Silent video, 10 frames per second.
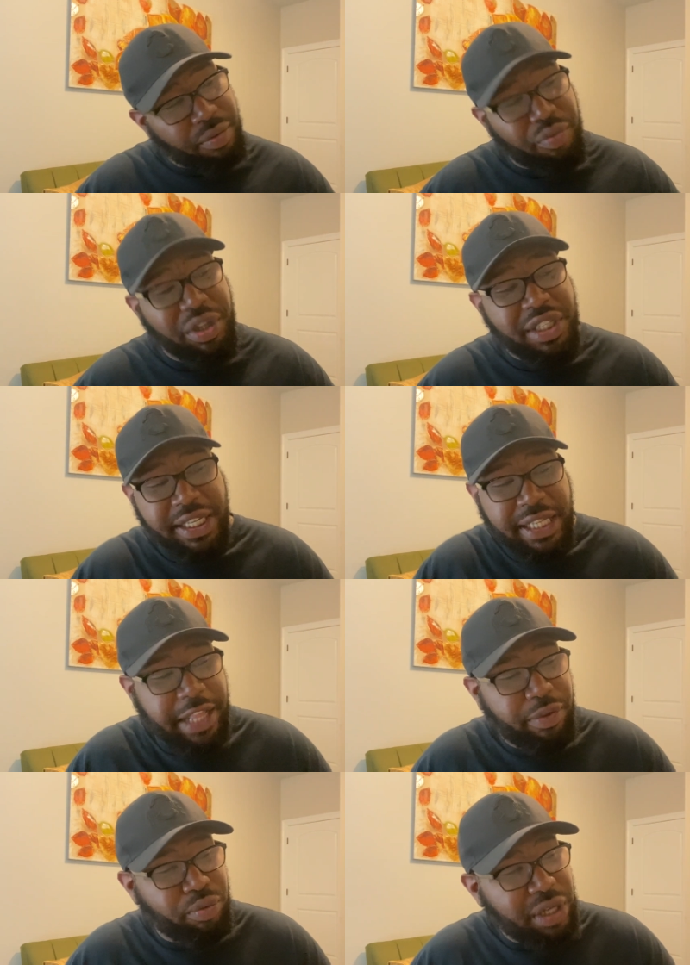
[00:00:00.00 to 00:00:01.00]
We just
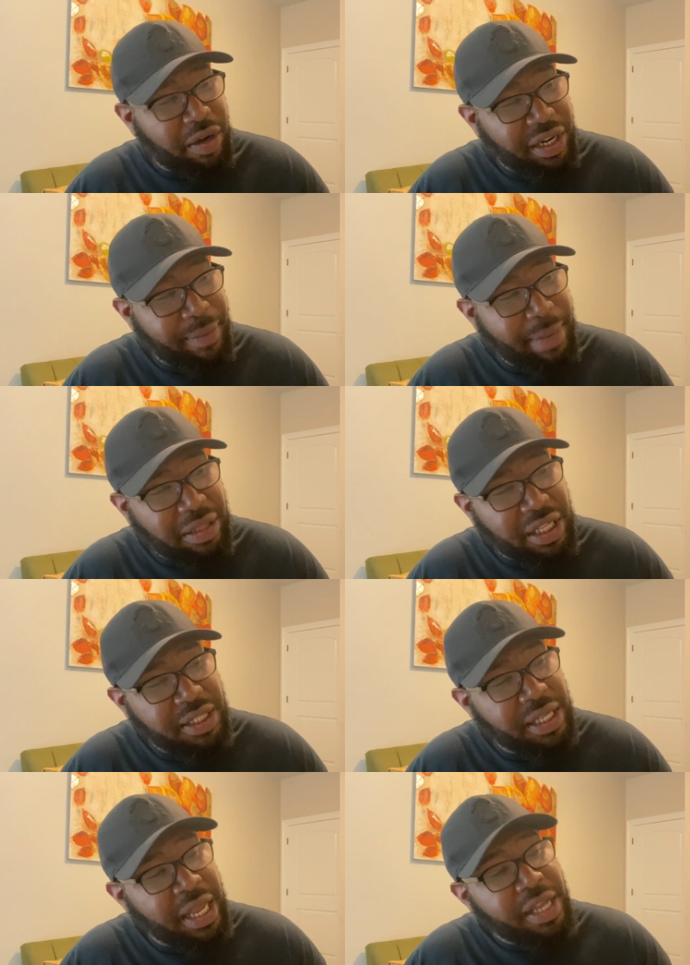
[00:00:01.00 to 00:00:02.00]
got through talking about
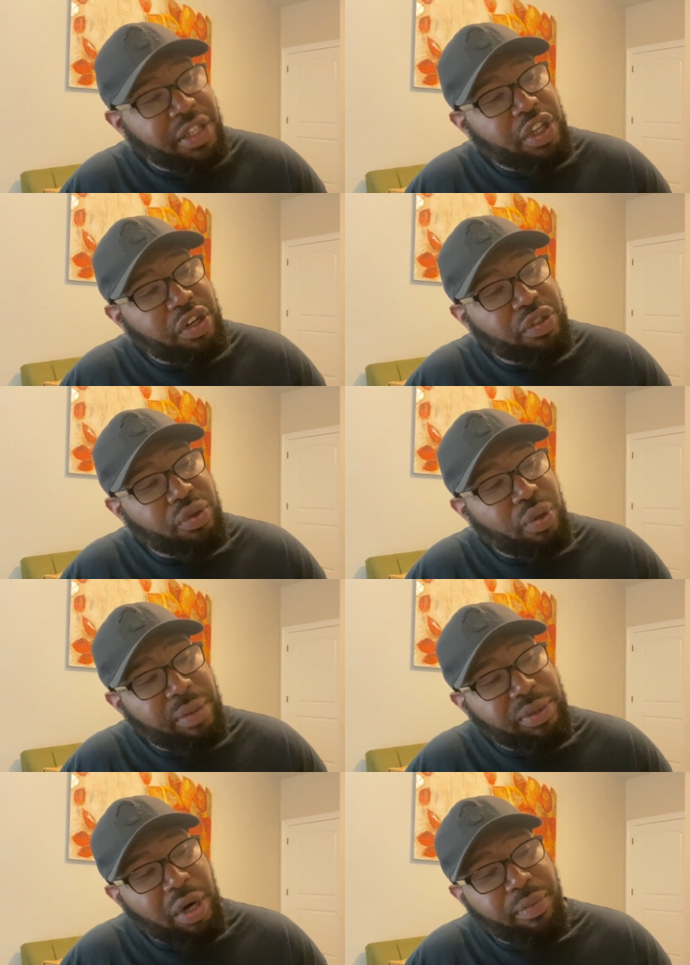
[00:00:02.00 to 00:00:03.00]
this. Certain
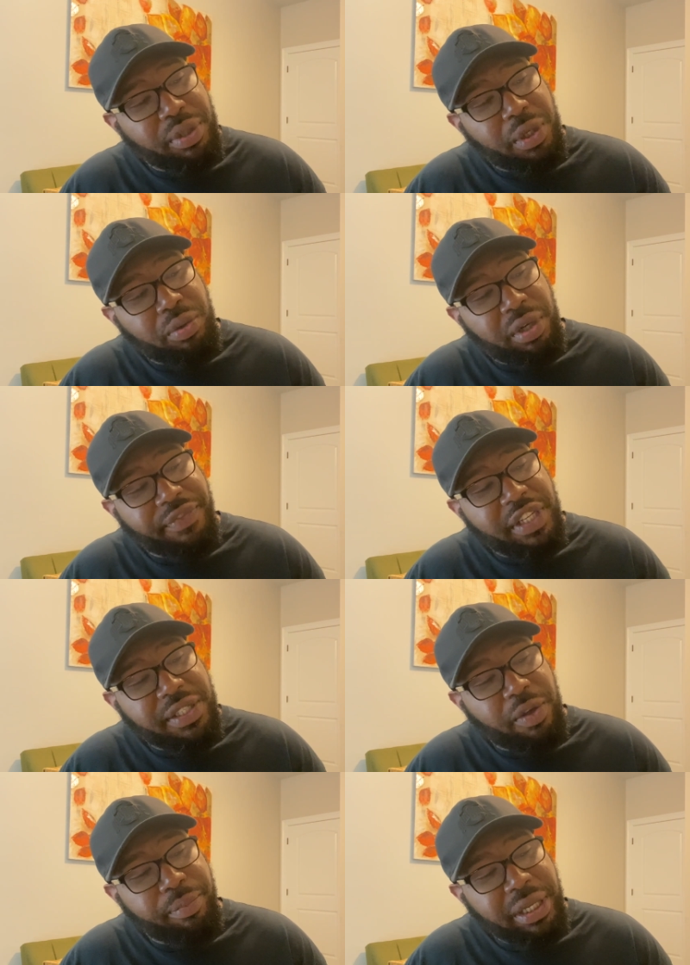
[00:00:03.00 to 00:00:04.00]
storms are a result of
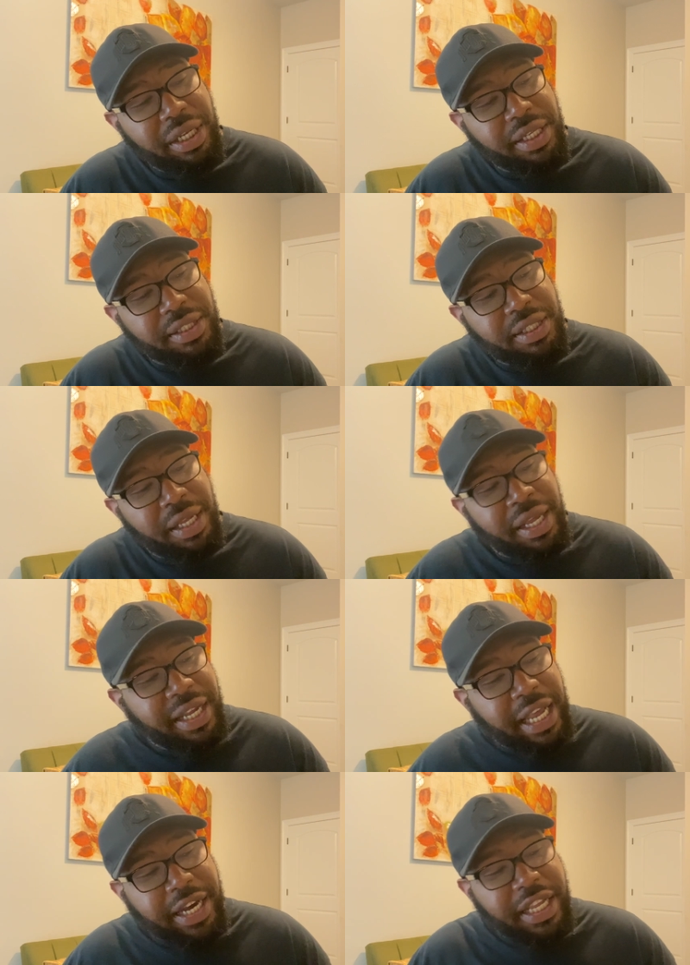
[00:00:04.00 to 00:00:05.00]
disobedience.
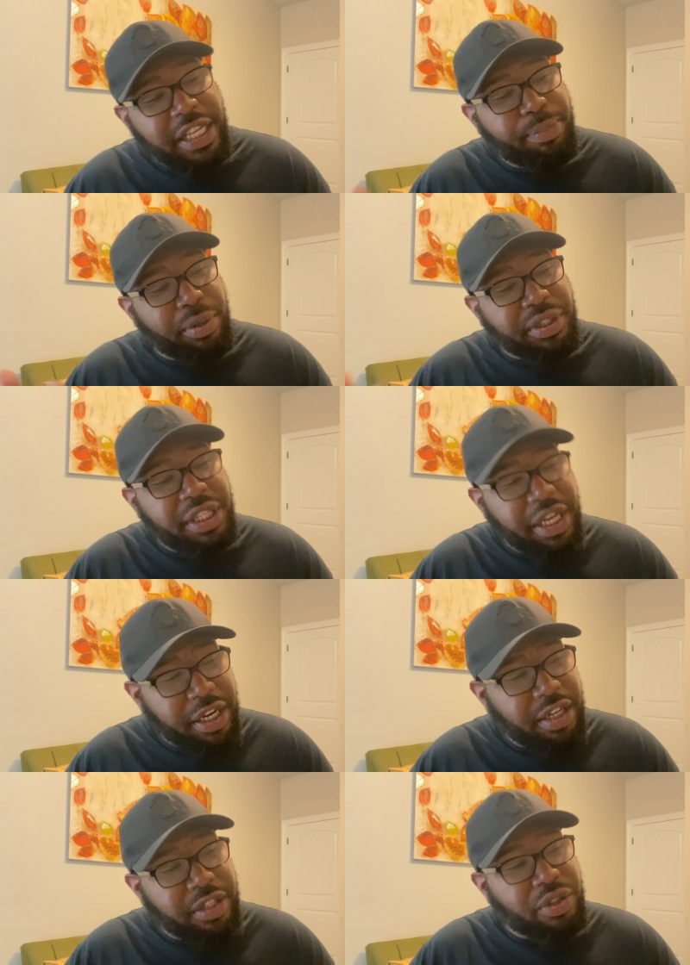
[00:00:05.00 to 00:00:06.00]
Can these
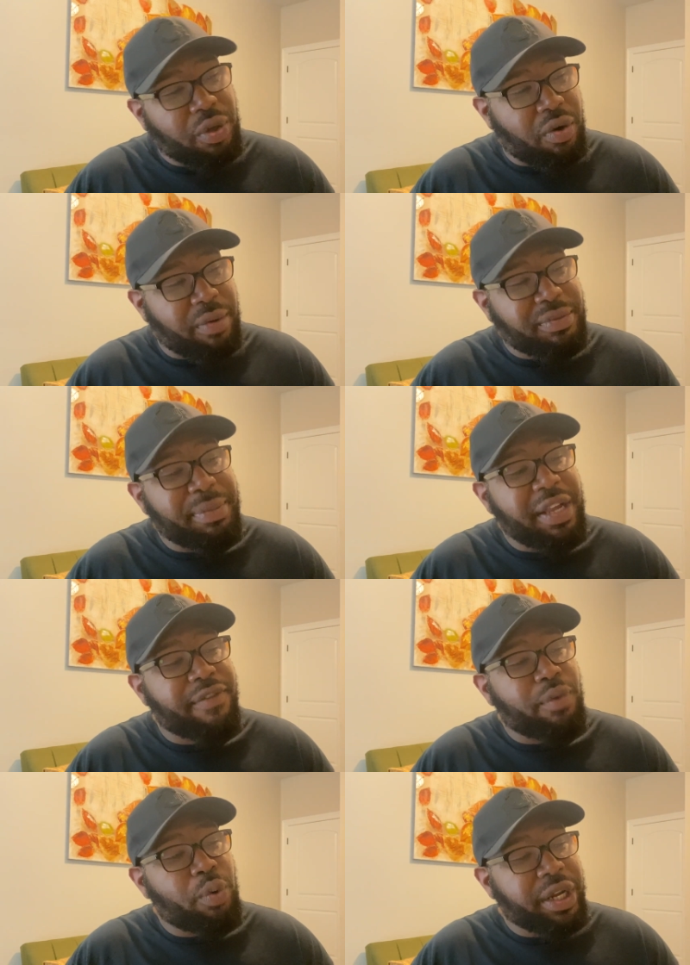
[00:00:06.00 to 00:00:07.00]
particular storms be
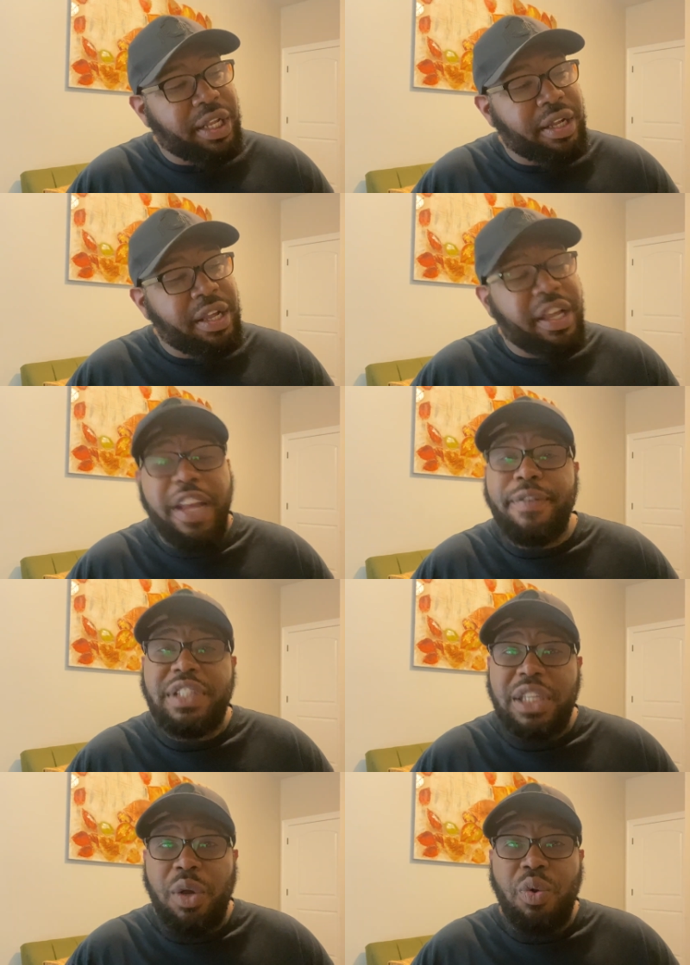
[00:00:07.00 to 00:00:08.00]
avoided? If
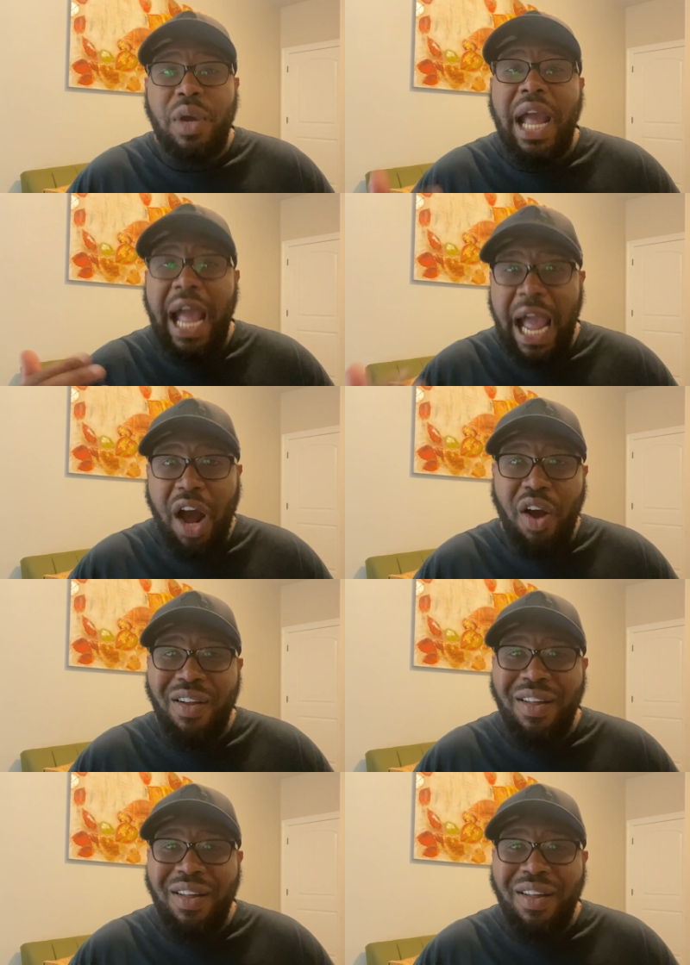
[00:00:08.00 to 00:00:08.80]
so, how?